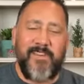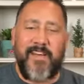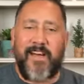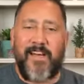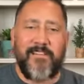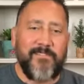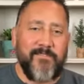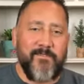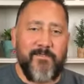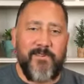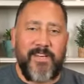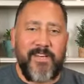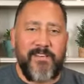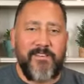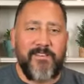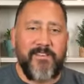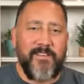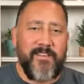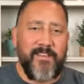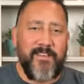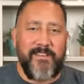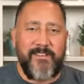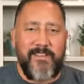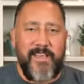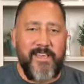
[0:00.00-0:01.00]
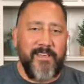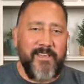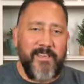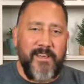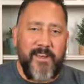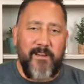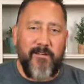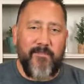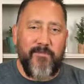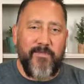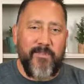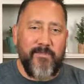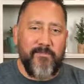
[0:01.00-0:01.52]
God's already taken
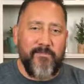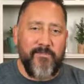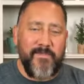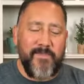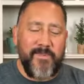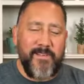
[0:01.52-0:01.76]
care of them.